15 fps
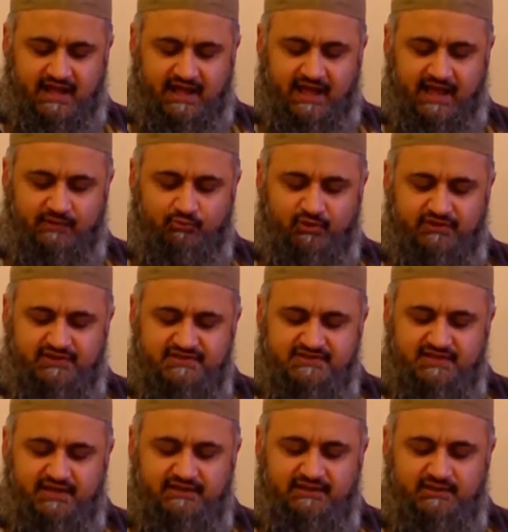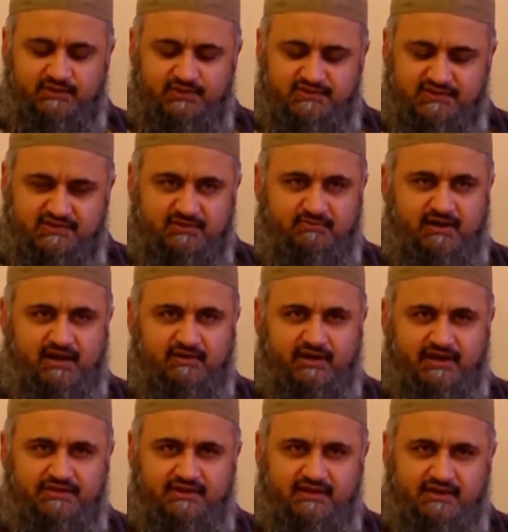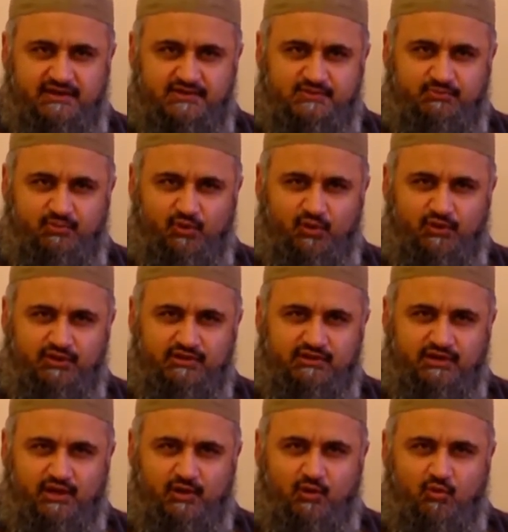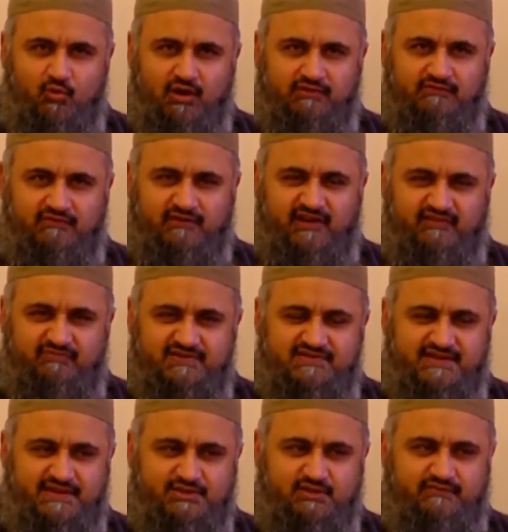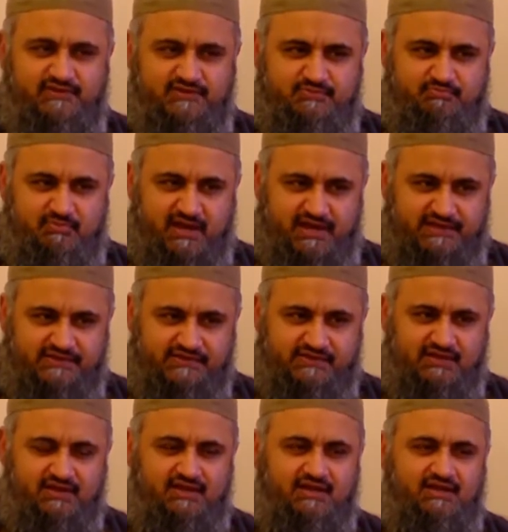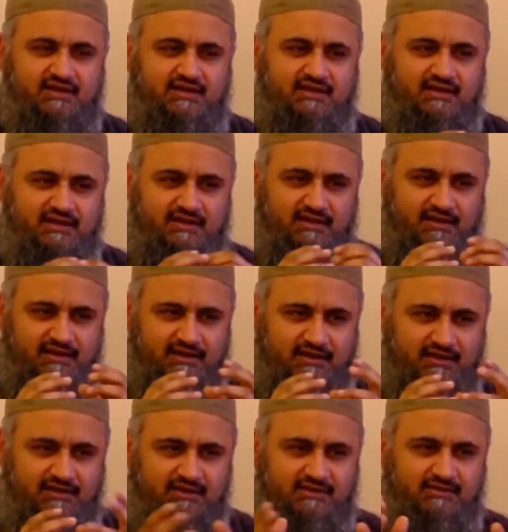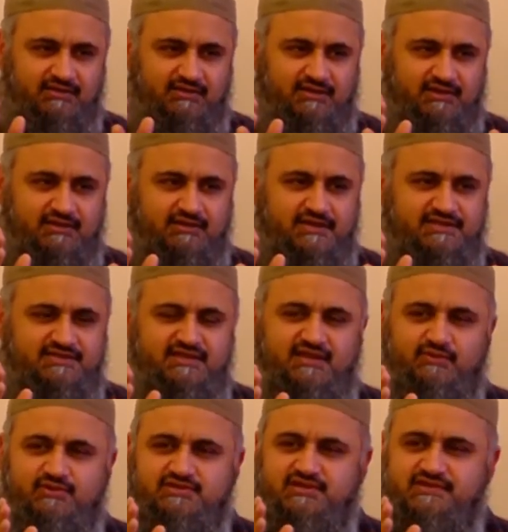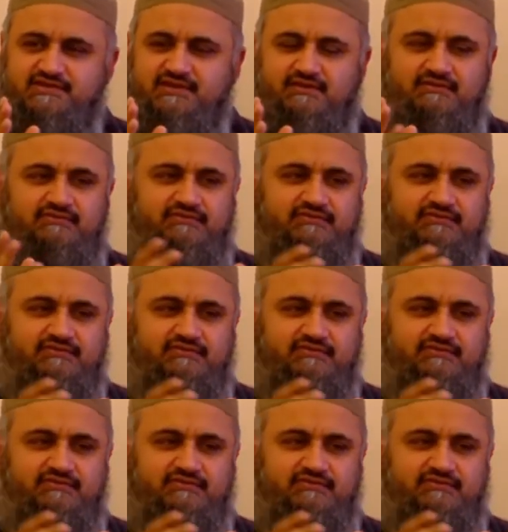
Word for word: And when the Sun loses about, I think it's 0.015% of its mass, it'll, it'll extinguish itself.